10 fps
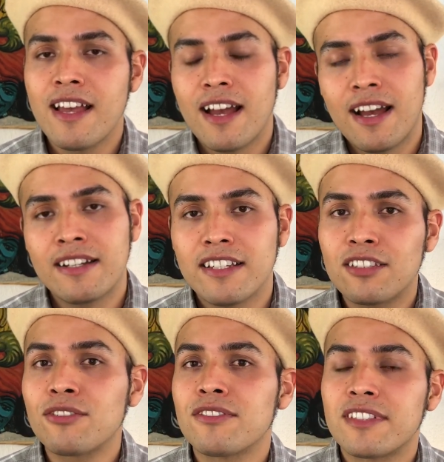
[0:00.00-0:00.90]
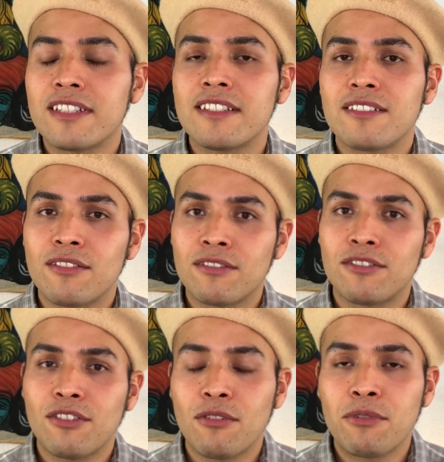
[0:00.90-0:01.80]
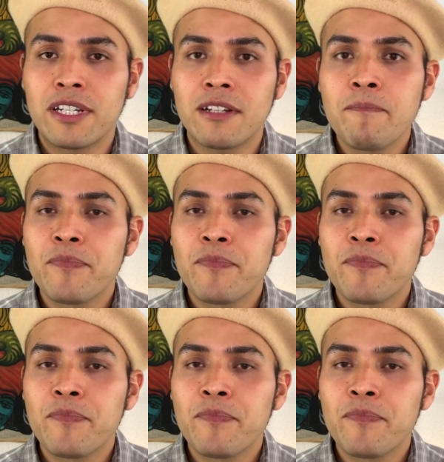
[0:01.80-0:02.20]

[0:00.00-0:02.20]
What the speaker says: and it consists on showing